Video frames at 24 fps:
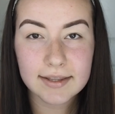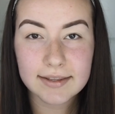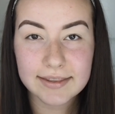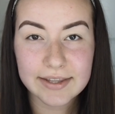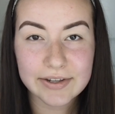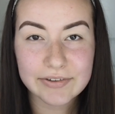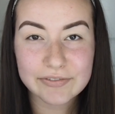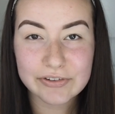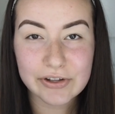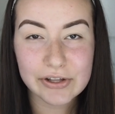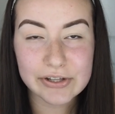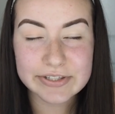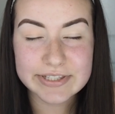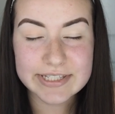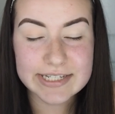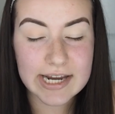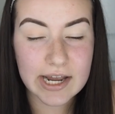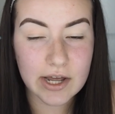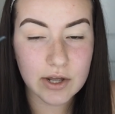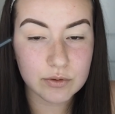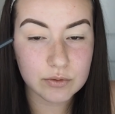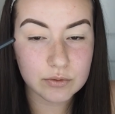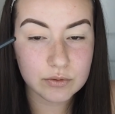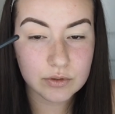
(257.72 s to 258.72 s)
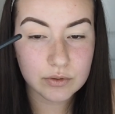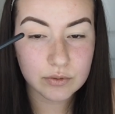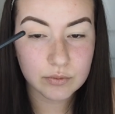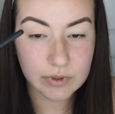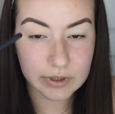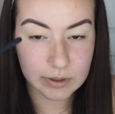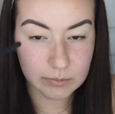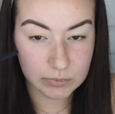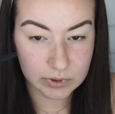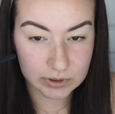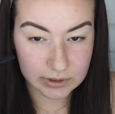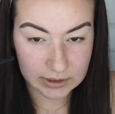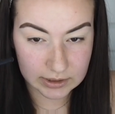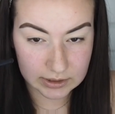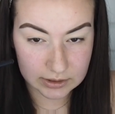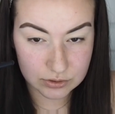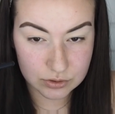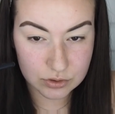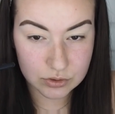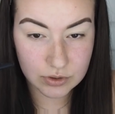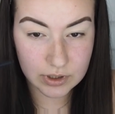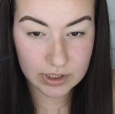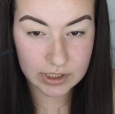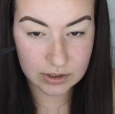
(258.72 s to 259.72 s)
that falls down when I'm looking
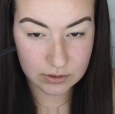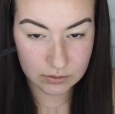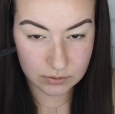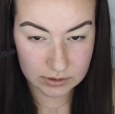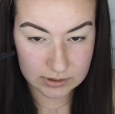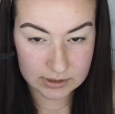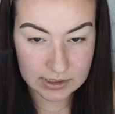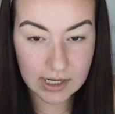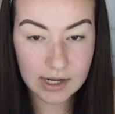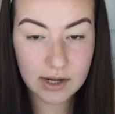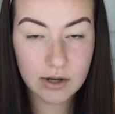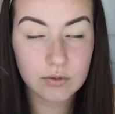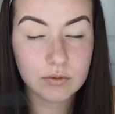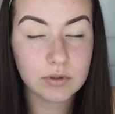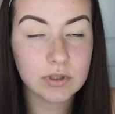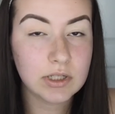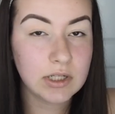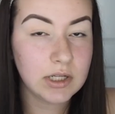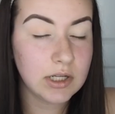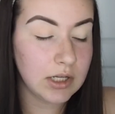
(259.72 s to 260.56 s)
straight or down.